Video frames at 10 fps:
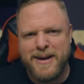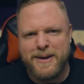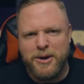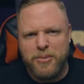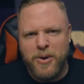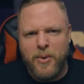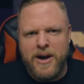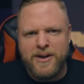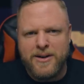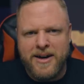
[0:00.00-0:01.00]
getting a little bit
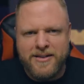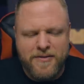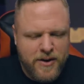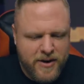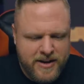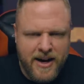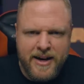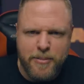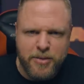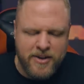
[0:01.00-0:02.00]
weirder. Got the furry
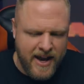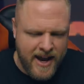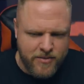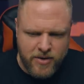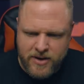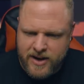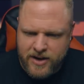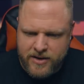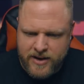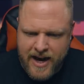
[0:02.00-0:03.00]
tied up on the hand railing
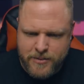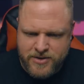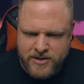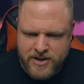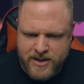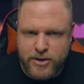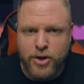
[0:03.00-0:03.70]
here. The caption says,